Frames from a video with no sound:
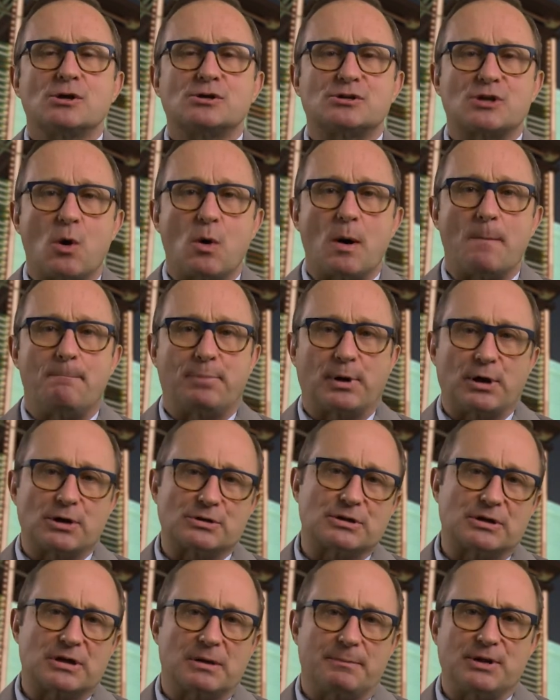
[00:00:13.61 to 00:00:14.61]
So a
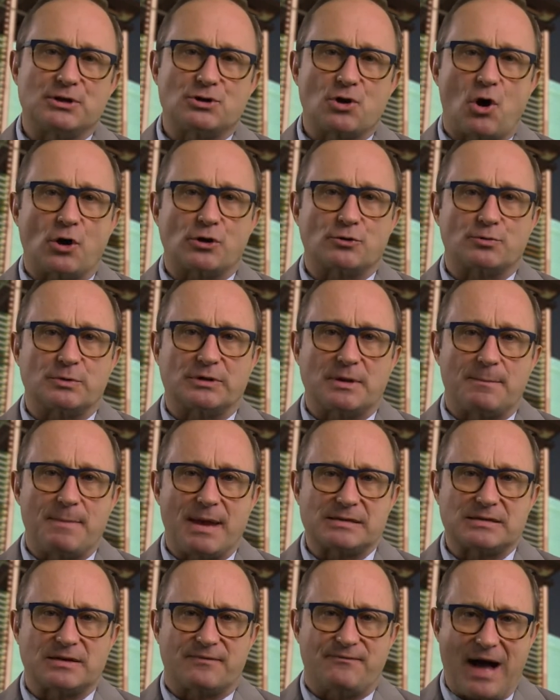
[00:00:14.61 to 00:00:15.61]
person can be charged with
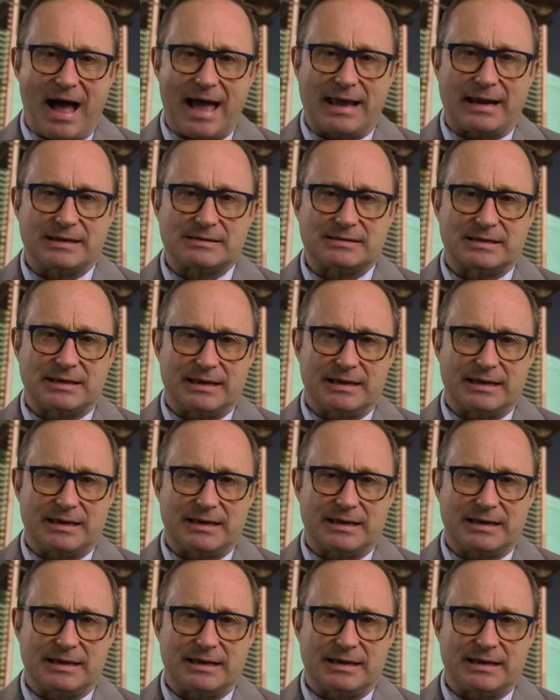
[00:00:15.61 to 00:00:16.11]
domestic violence